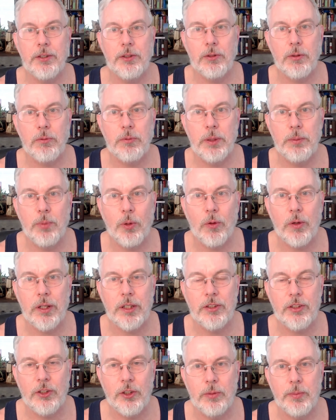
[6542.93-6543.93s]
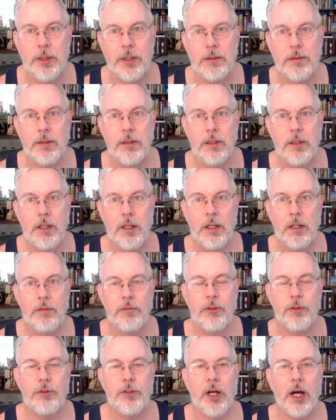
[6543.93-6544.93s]
you're reborn as human. If
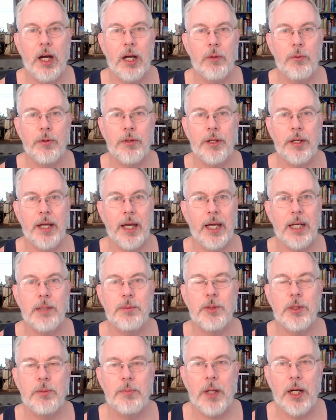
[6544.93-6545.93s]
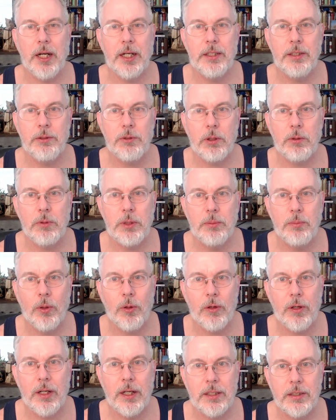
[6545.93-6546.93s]
you die with an animal mind, you are
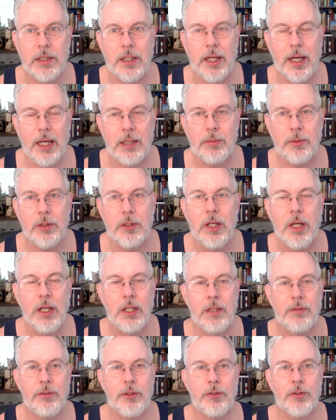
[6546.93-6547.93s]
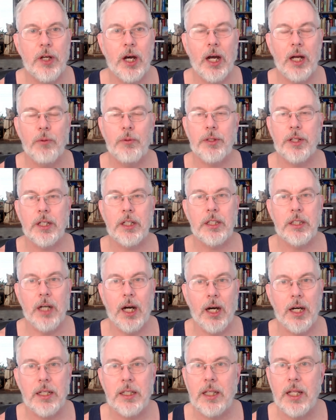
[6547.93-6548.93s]
reborn as an animal. If you die with a
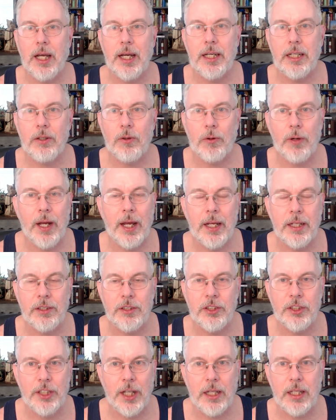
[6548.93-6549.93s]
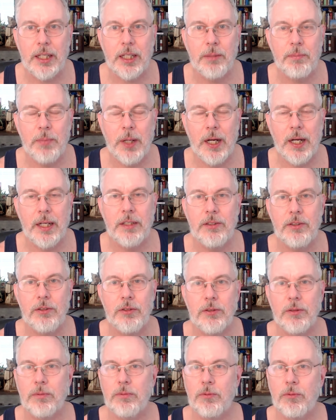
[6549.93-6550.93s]
godlike or angelic mind,
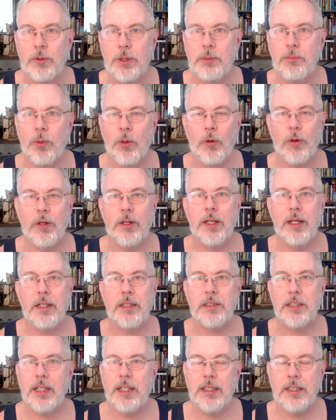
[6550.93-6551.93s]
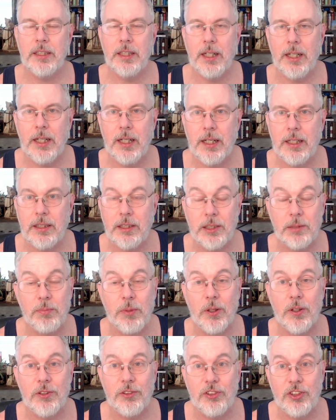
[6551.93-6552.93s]
you're reborn as a god, a
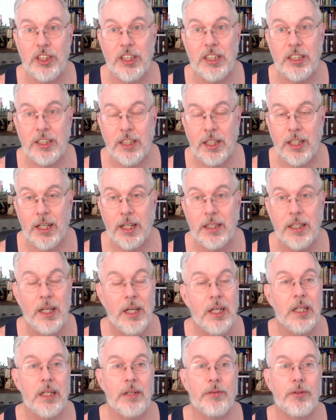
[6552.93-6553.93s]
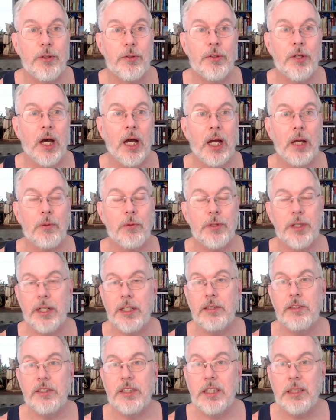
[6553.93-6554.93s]
small g god. If you die with a
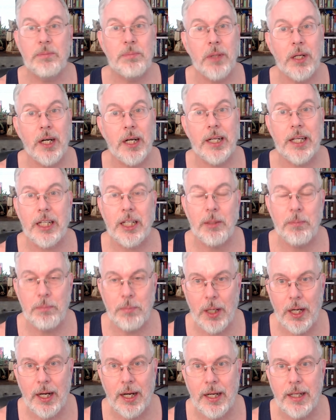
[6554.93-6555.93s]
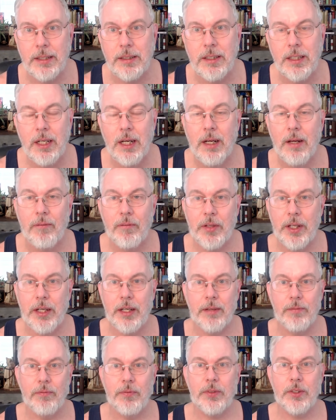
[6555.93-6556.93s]
demonic mind,
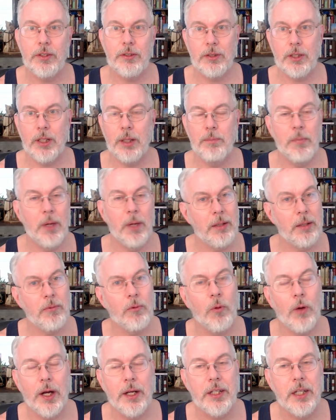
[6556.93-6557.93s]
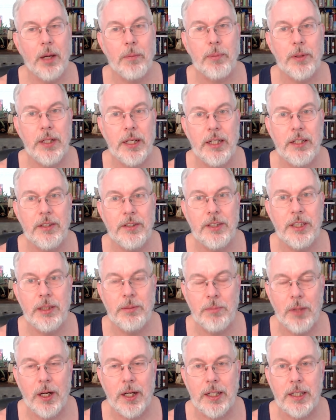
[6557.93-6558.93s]
then you might wind up in a
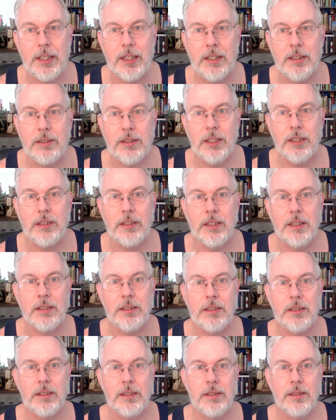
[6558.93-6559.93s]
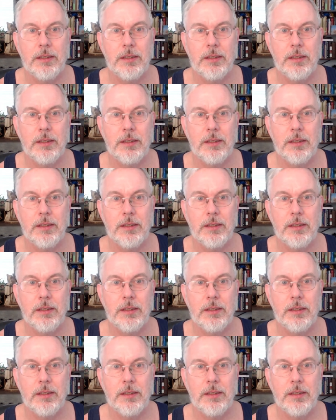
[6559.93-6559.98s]
demonic existence.